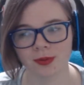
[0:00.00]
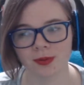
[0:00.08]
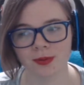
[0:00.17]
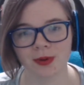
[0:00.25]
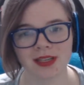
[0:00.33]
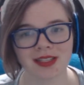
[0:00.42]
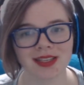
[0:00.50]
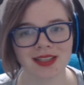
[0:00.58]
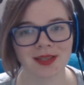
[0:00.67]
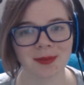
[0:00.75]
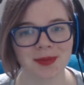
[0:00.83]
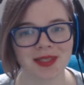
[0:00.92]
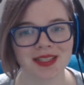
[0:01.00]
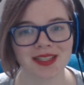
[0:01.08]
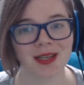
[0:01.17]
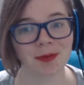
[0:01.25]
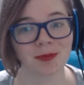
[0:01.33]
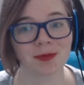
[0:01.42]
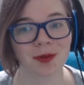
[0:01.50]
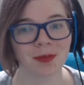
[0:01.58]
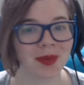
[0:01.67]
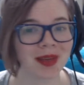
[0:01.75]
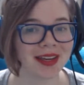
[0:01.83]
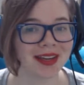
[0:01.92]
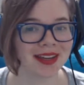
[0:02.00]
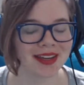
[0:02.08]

witticisms to come from me.